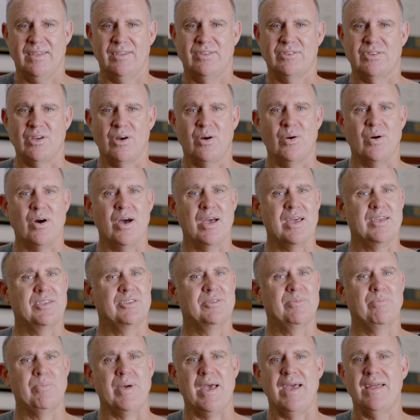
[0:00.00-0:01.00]
So I
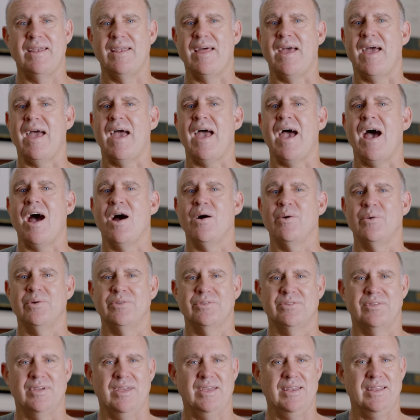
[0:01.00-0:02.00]
spent
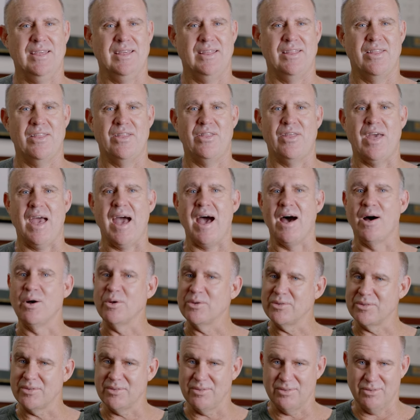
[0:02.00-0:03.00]
hours hitting
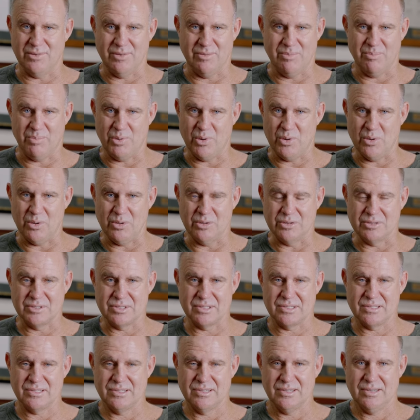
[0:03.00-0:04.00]
thousands of
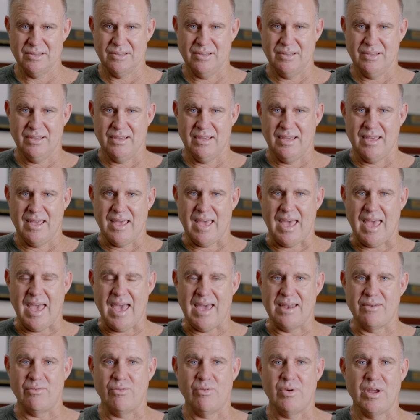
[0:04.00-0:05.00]
balls
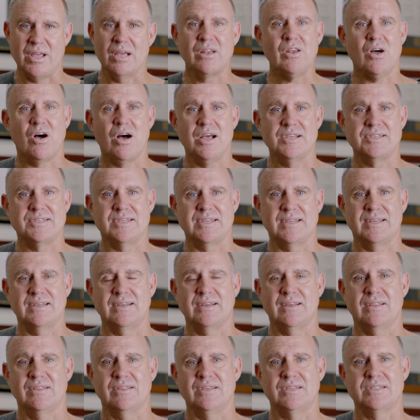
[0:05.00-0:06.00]
and
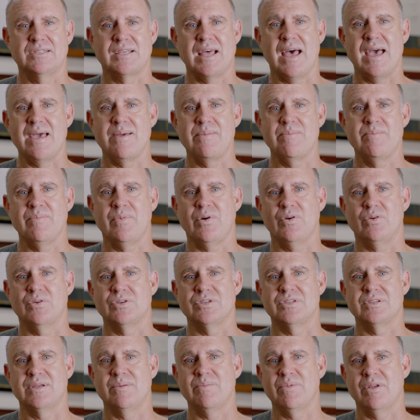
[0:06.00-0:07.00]
realizing the same
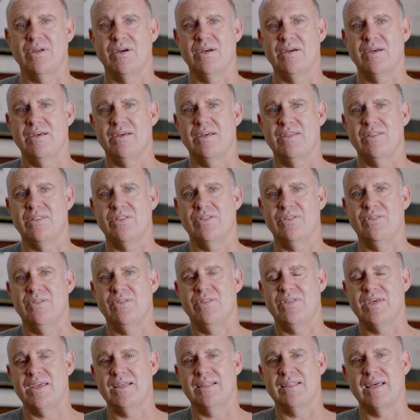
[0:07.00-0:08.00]
or similar
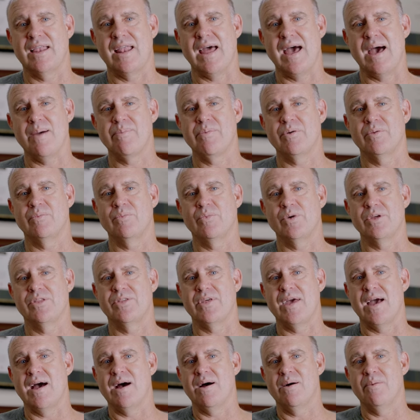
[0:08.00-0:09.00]
thing that happened
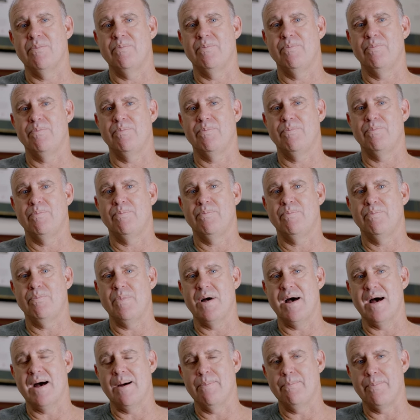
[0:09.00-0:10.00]
with our
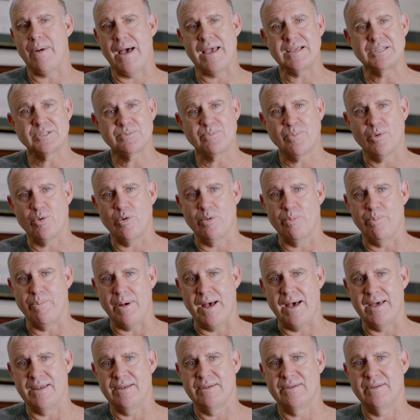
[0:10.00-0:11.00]
baseball
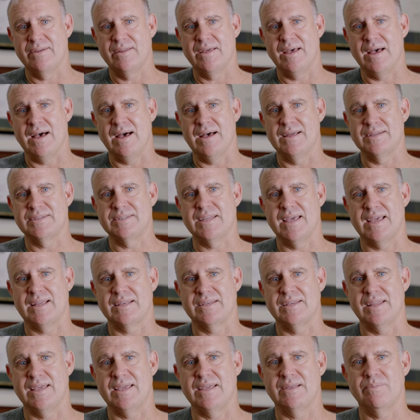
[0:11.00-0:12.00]
bat
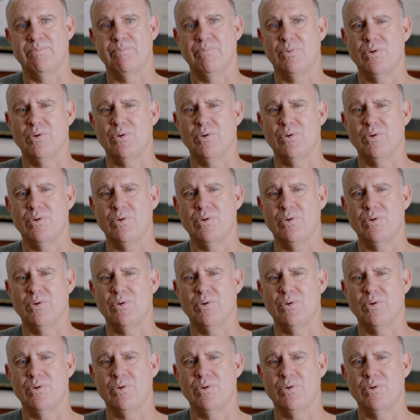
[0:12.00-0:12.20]
technique.